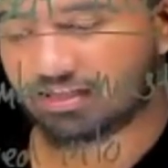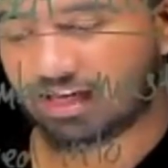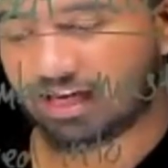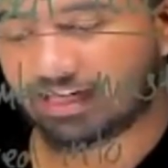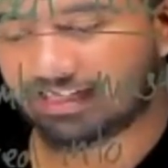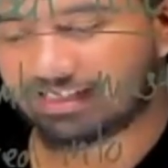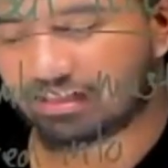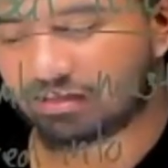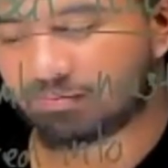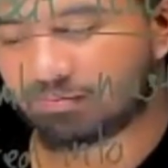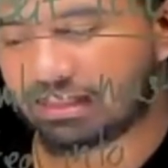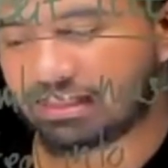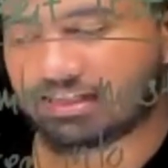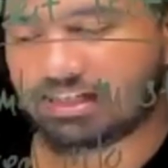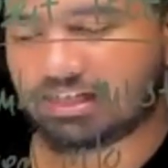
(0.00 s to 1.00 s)

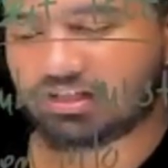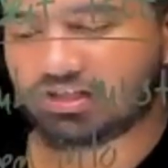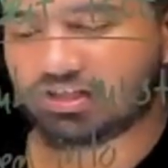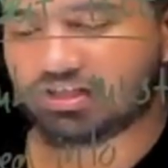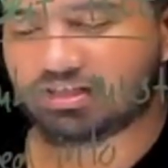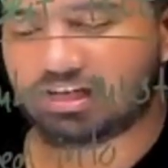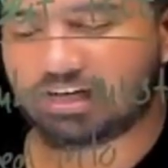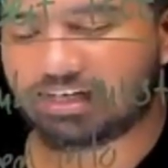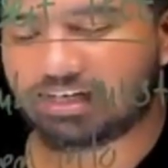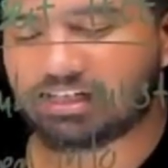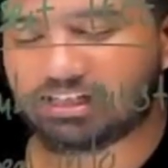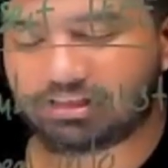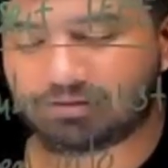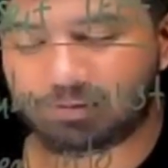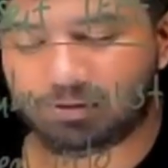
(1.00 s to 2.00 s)
IEEE structure, sine,
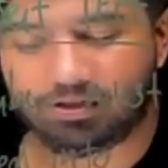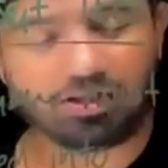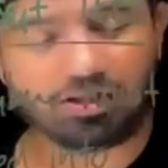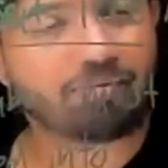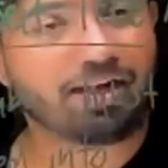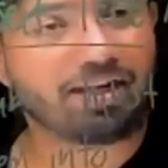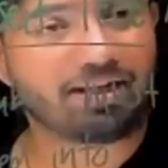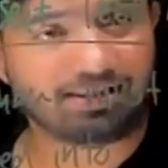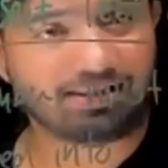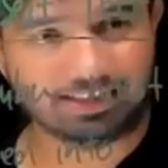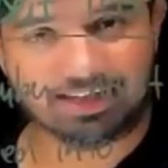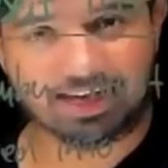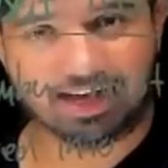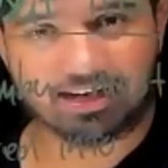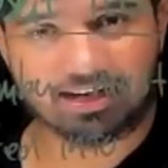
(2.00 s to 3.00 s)
exponent,
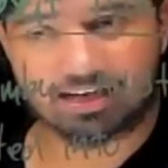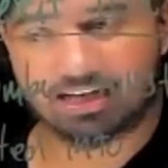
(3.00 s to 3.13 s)
mantissa.